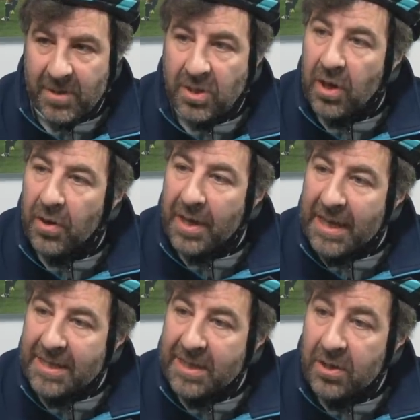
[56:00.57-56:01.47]
so
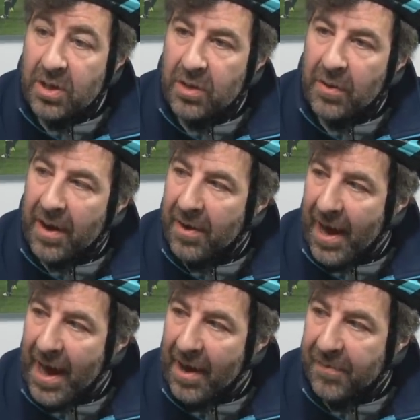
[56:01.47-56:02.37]
he's the new out
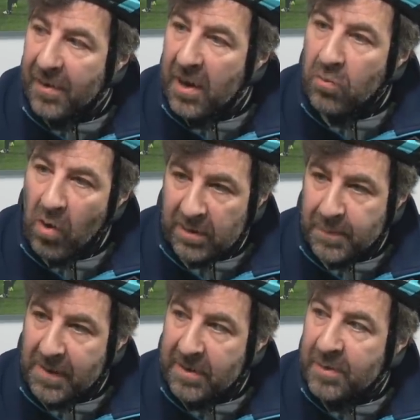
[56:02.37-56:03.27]
half, oh, yeah. Ross
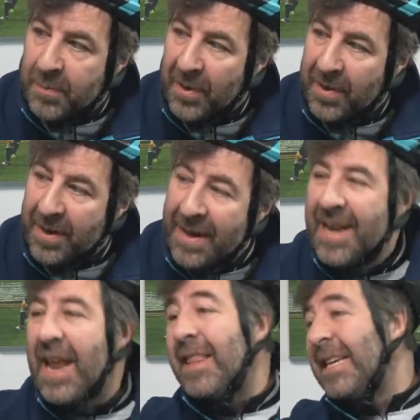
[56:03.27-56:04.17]
Byrne's brother.
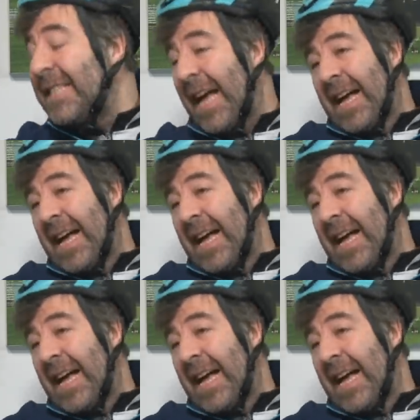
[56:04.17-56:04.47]
Yeah. Now this